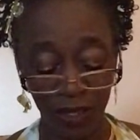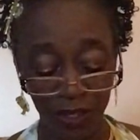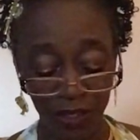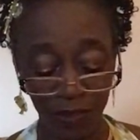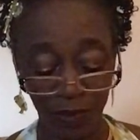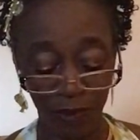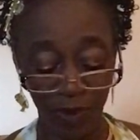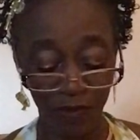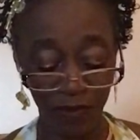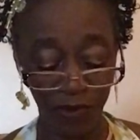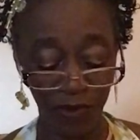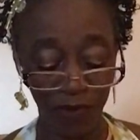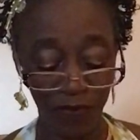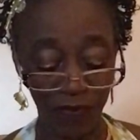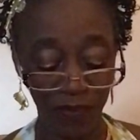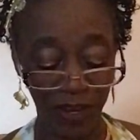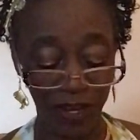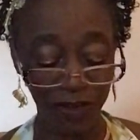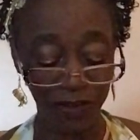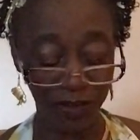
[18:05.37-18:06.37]
So wherever you
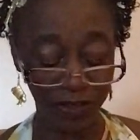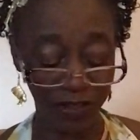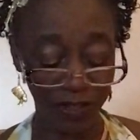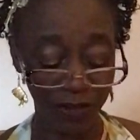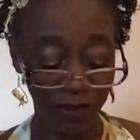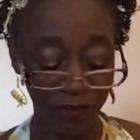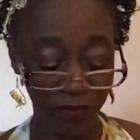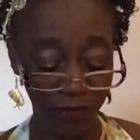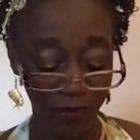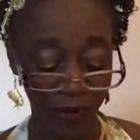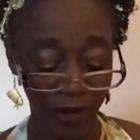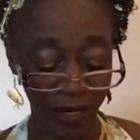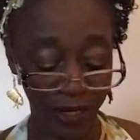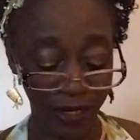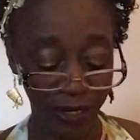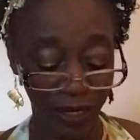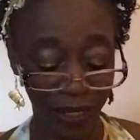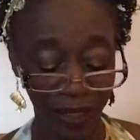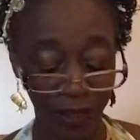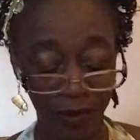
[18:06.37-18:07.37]
find yourself right
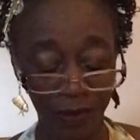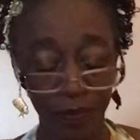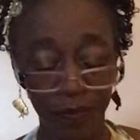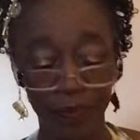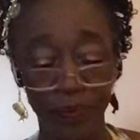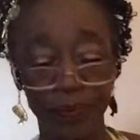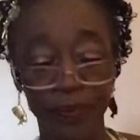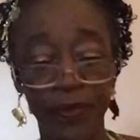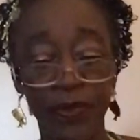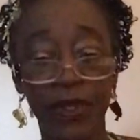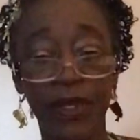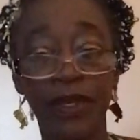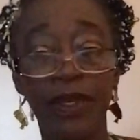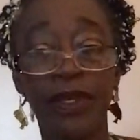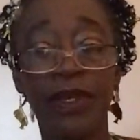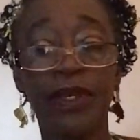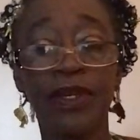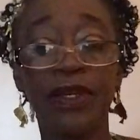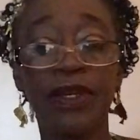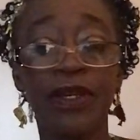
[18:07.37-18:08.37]
now,
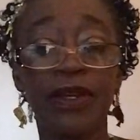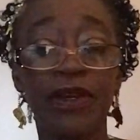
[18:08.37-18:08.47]
you're going to